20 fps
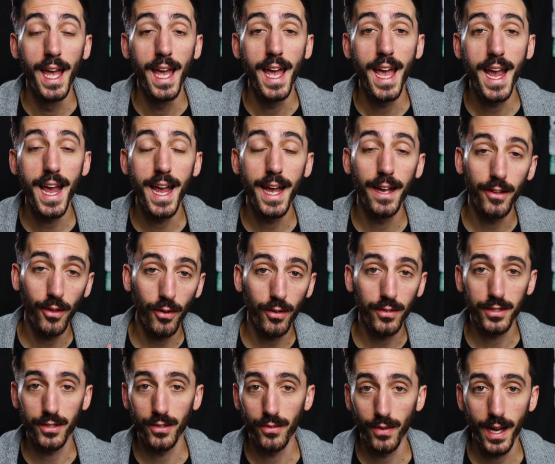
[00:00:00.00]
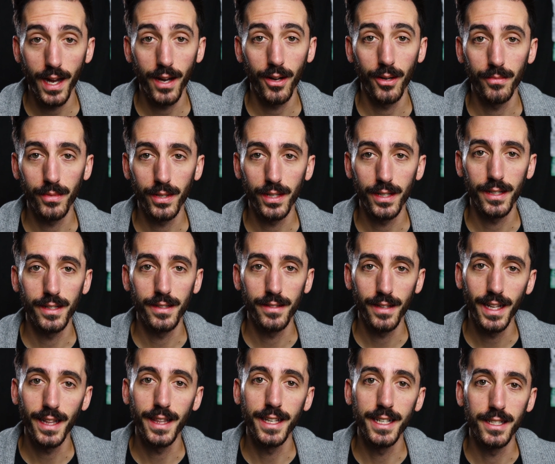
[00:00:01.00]
and also how I'm gonna
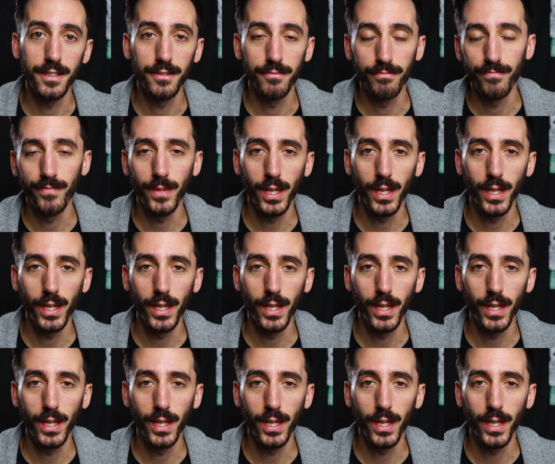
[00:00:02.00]
at least,